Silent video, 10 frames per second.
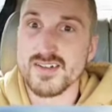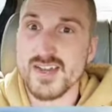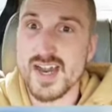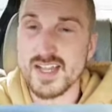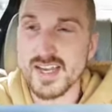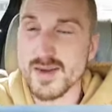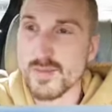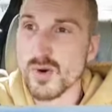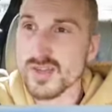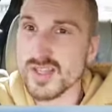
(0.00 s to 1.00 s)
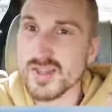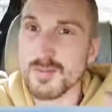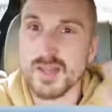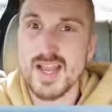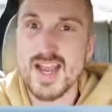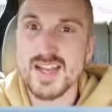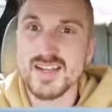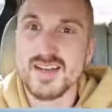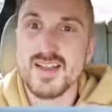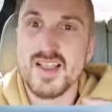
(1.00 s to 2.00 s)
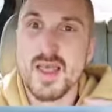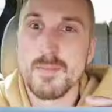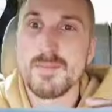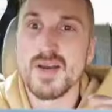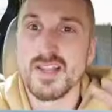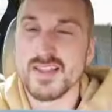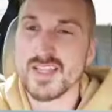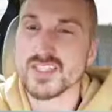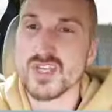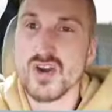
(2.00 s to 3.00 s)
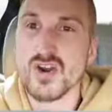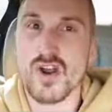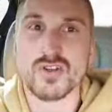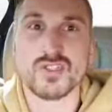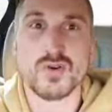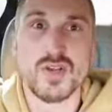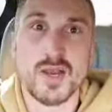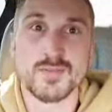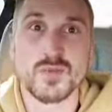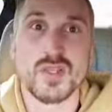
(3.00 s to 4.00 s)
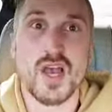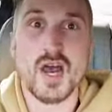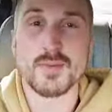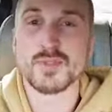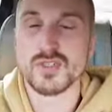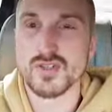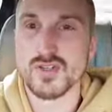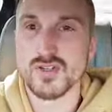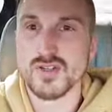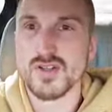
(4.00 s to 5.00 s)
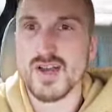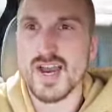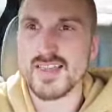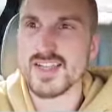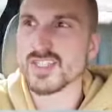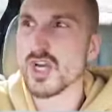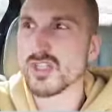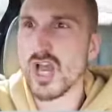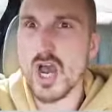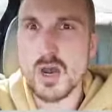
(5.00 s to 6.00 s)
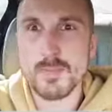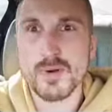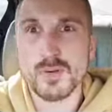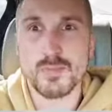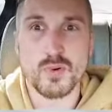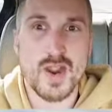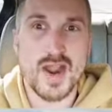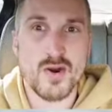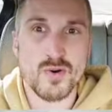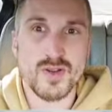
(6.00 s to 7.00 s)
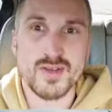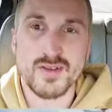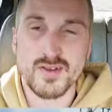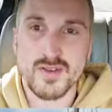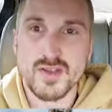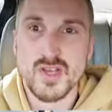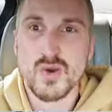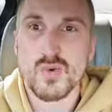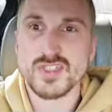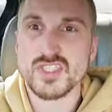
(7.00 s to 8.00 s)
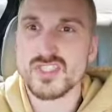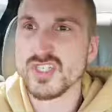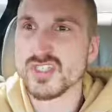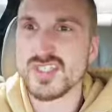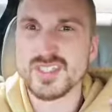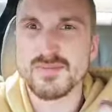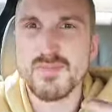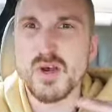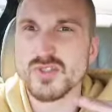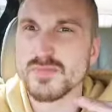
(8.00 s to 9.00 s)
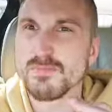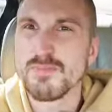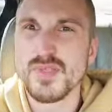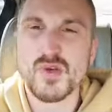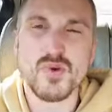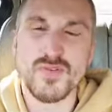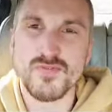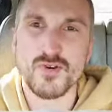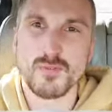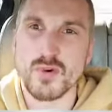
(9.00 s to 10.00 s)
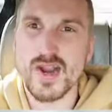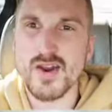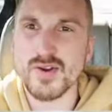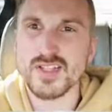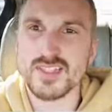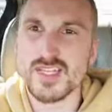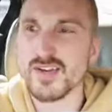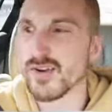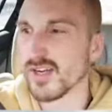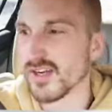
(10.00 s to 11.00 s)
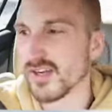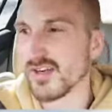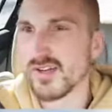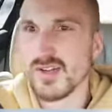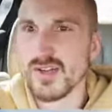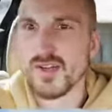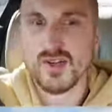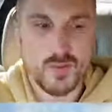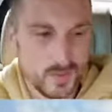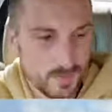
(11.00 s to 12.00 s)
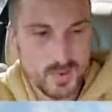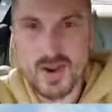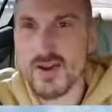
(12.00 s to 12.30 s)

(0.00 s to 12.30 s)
I like it more than the black, but this car also comes with optional, I think it's called umber brown, which is just this most beautiful brown interior with brown